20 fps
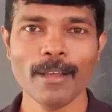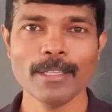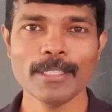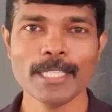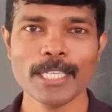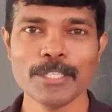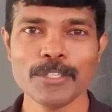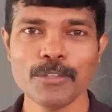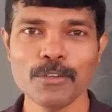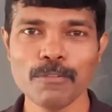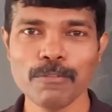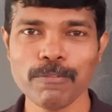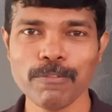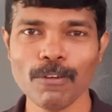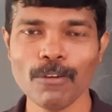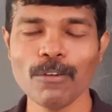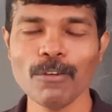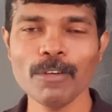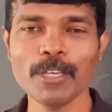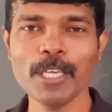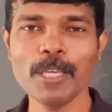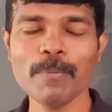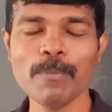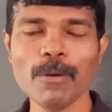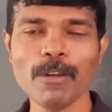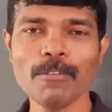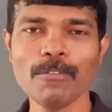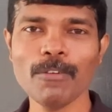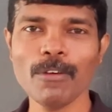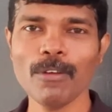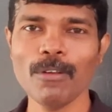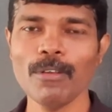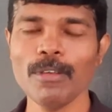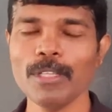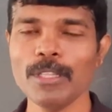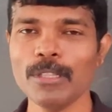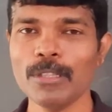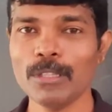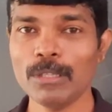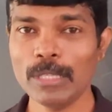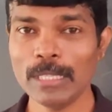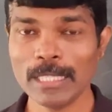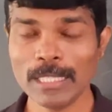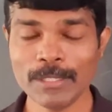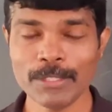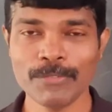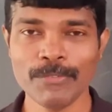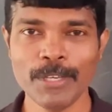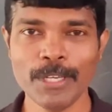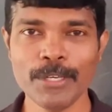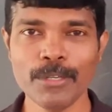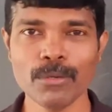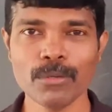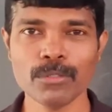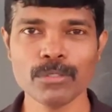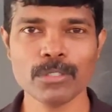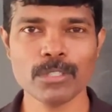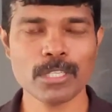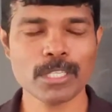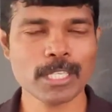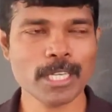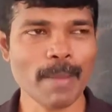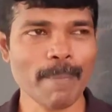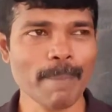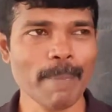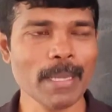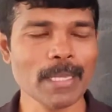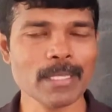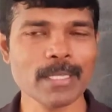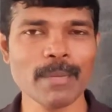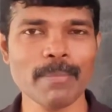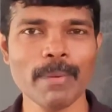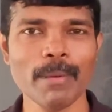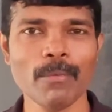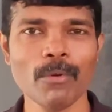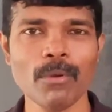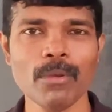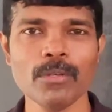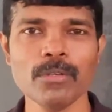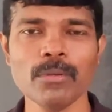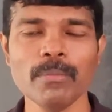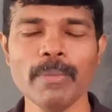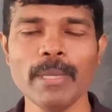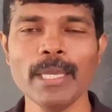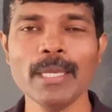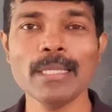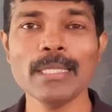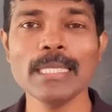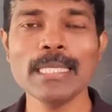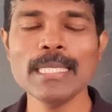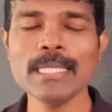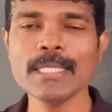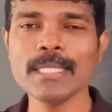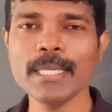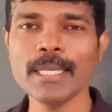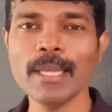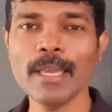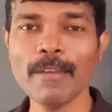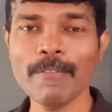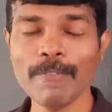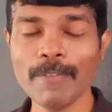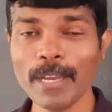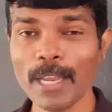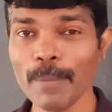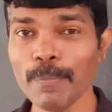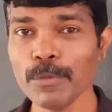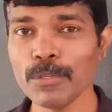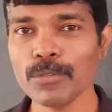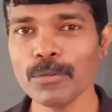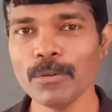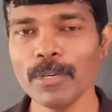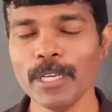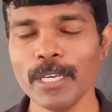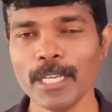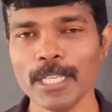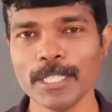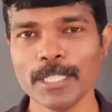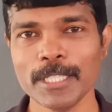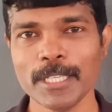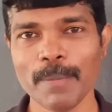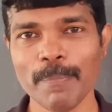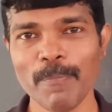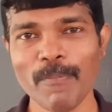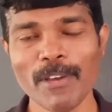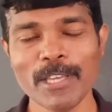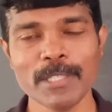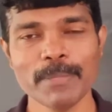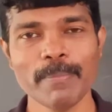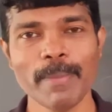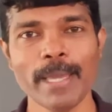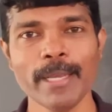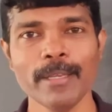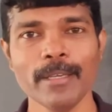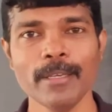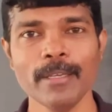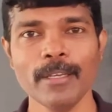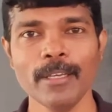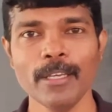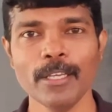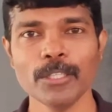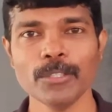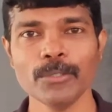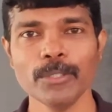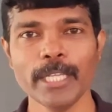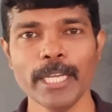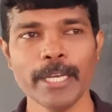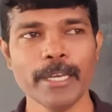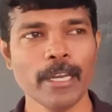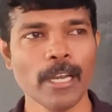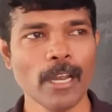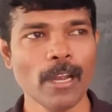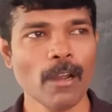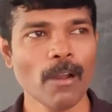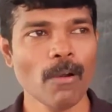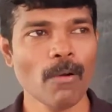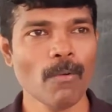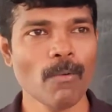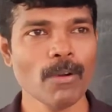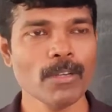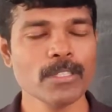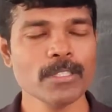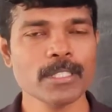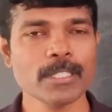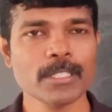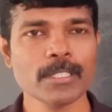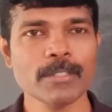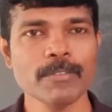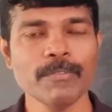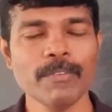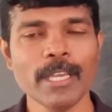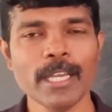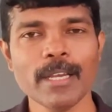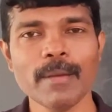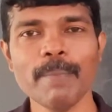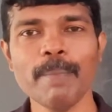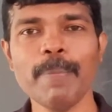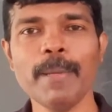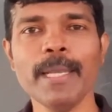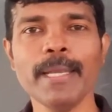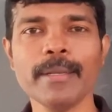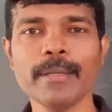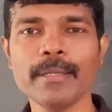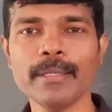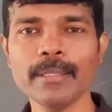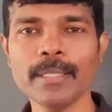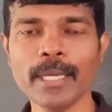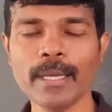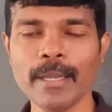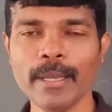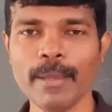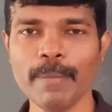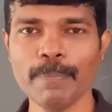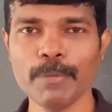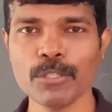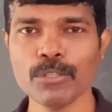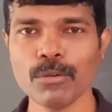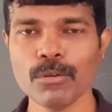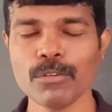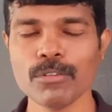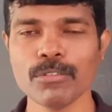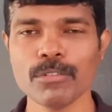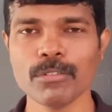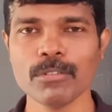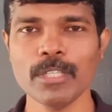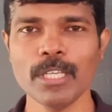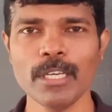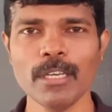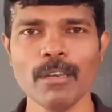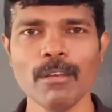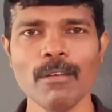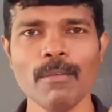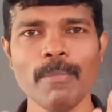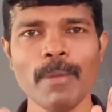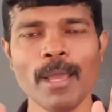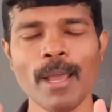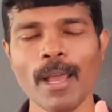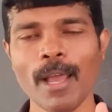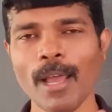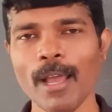just you keep on following these videos step by step. I'm going to make each and every episode in a stepwise manner so that once we complete the episodes, then we will be